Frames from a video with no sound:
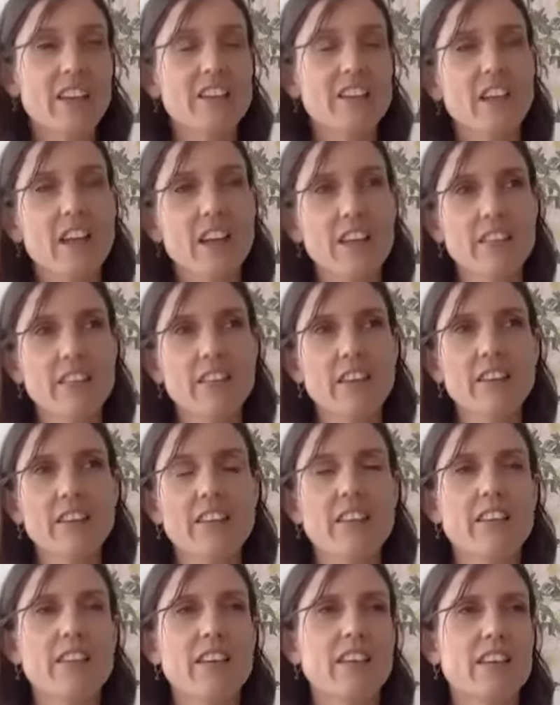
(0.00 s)
I think
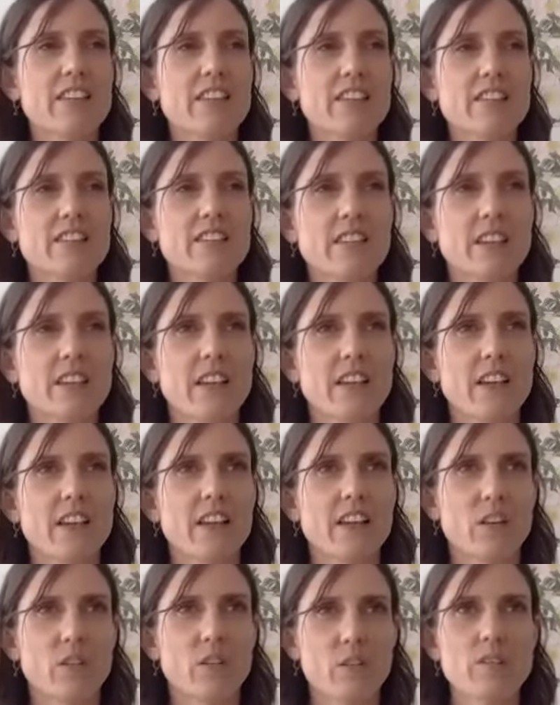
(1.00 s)
there's
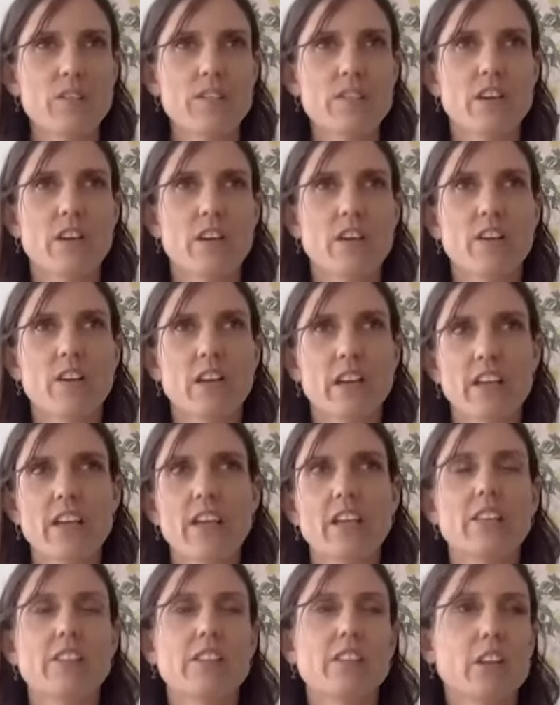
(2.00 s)
also,
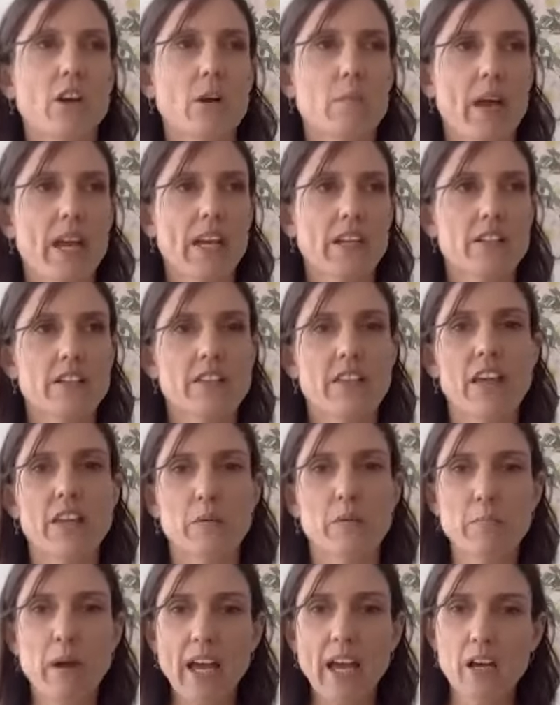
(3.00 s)
again, to go back to that
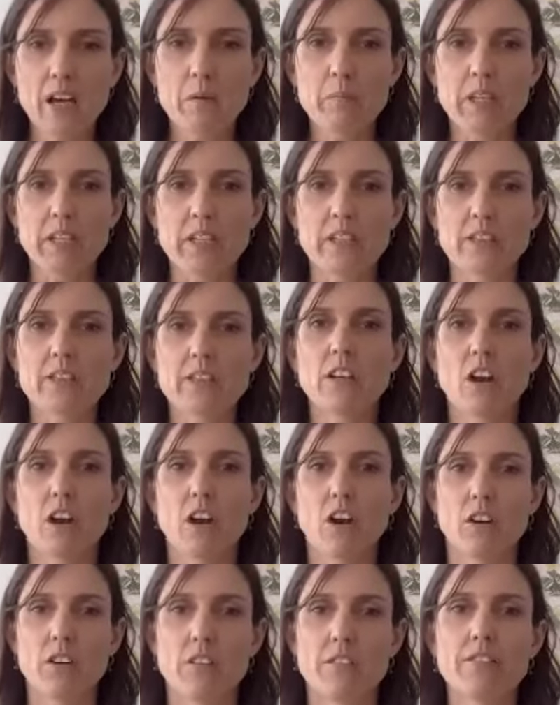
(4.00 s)
empowerment
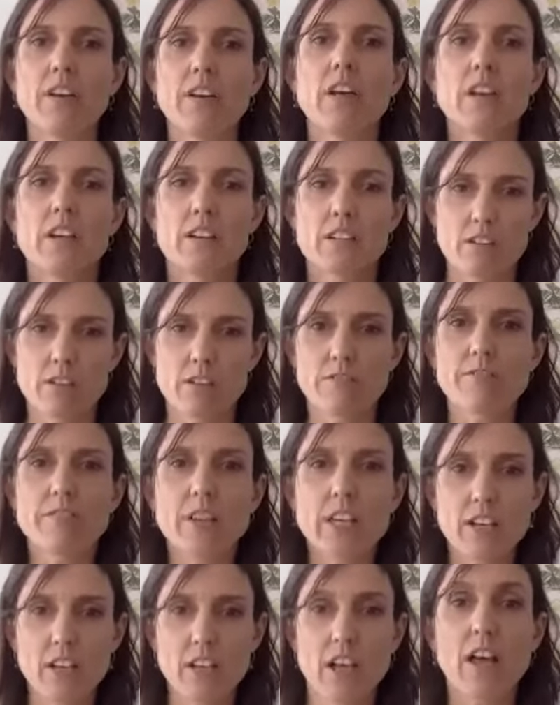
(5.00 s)
of, you
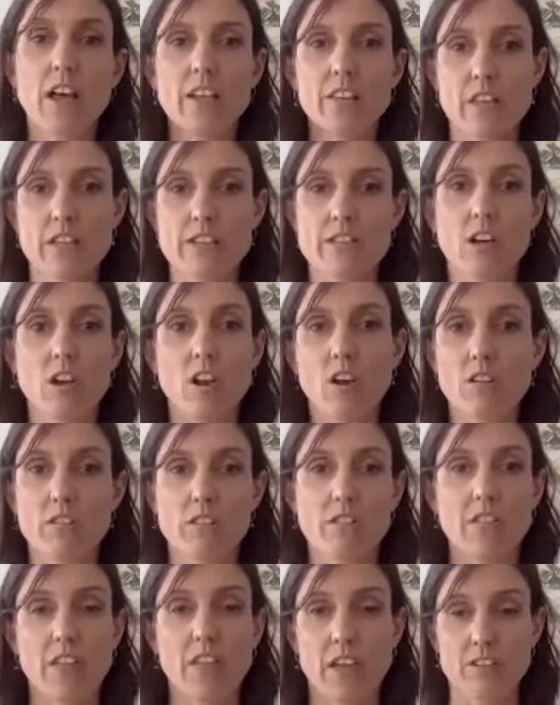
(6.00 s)
feel like there's a lot
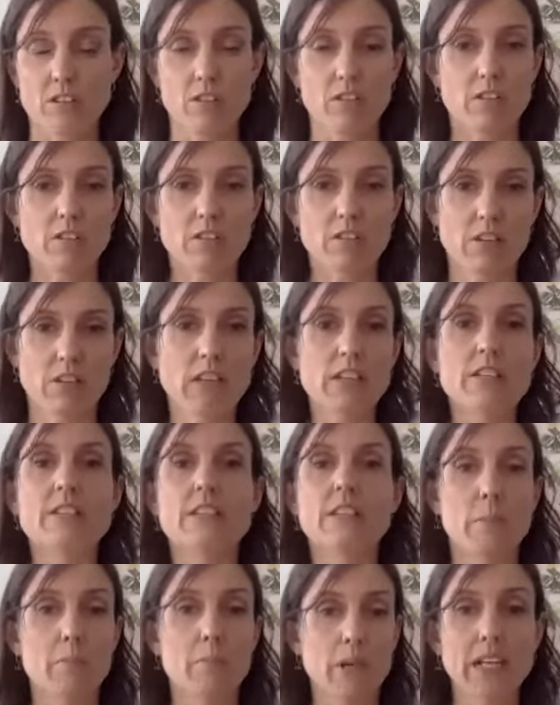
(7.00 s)
that is
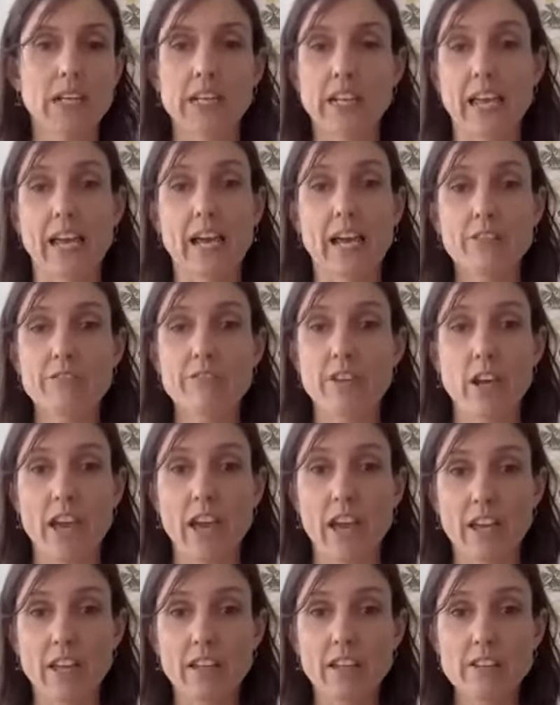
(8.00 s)
completely out of your
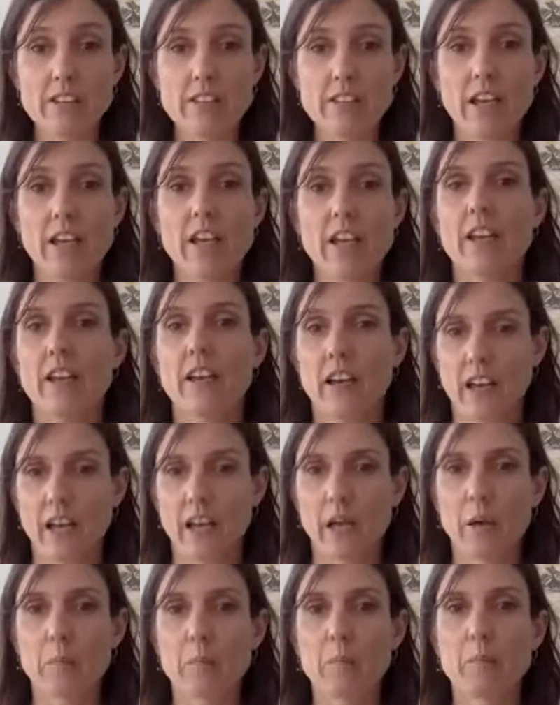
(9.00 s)
hands,
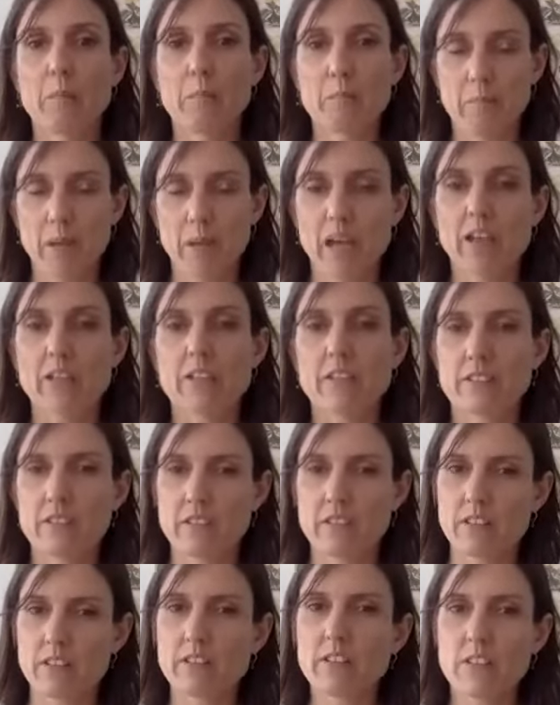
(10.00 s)
but
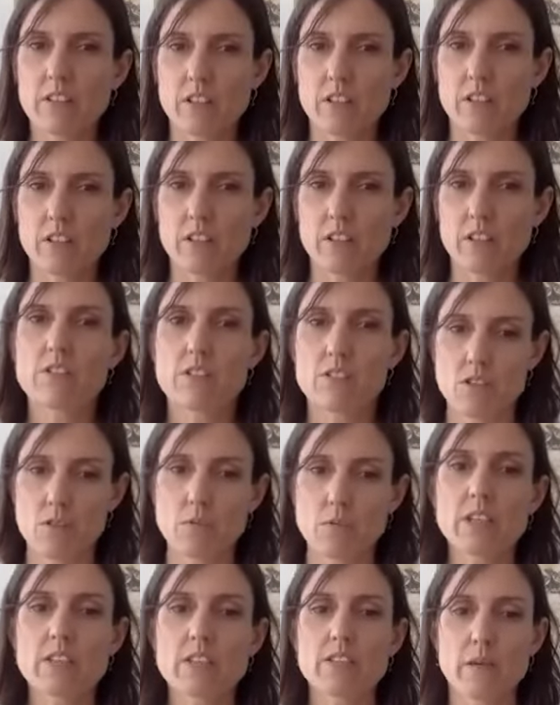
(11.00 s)

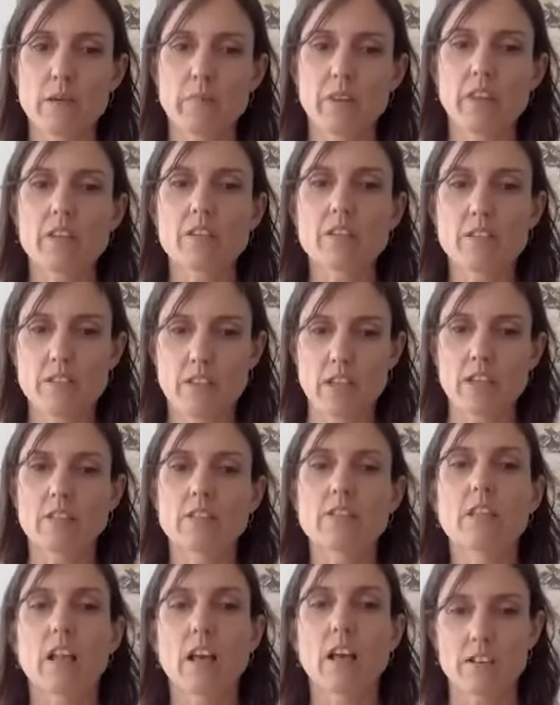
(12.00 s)
doing some of these things
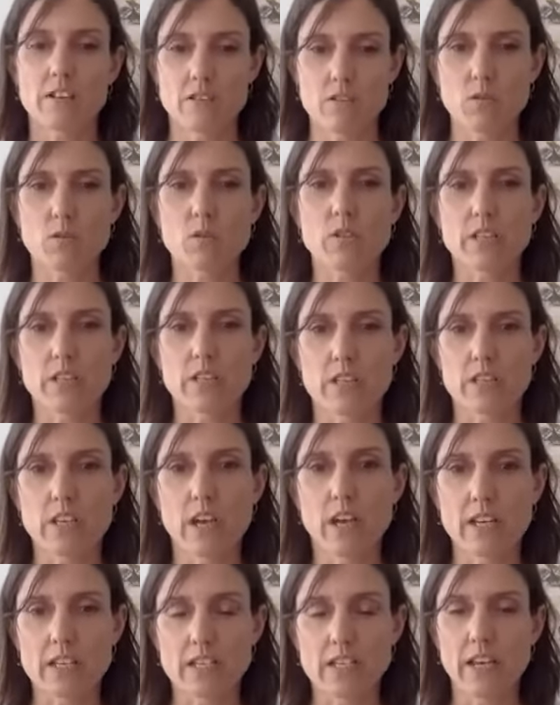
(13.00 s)
like sorting your
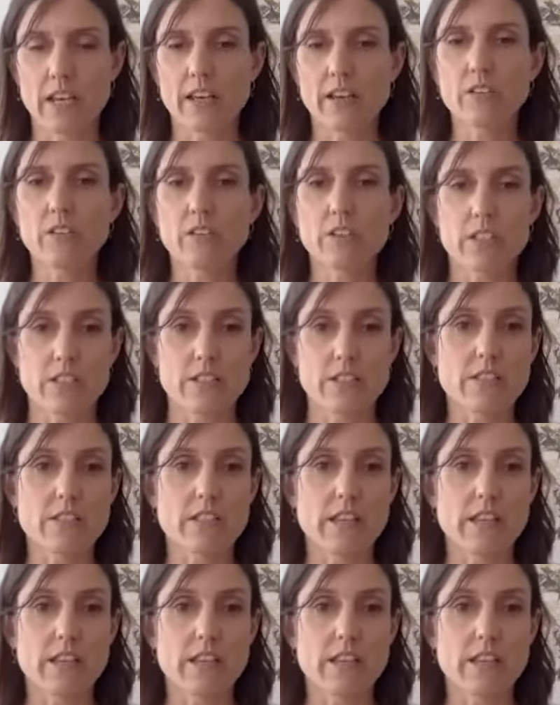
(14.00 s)
diet out is